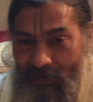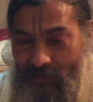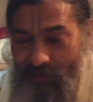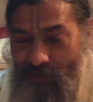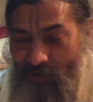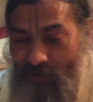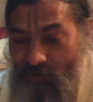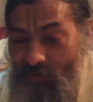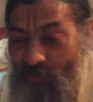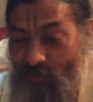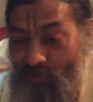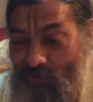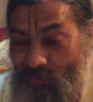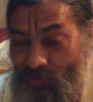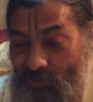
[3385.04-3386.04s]
And you have to
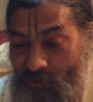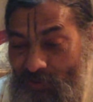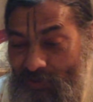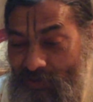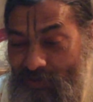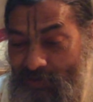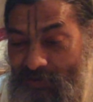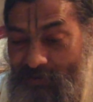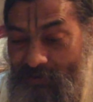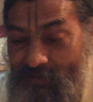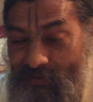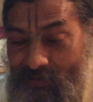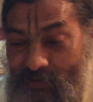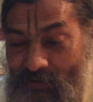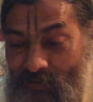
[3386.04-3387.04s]
have guna,
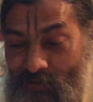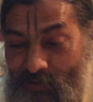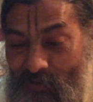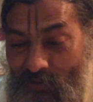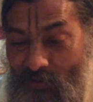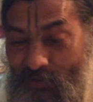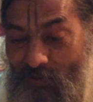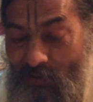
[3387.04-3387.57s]
those good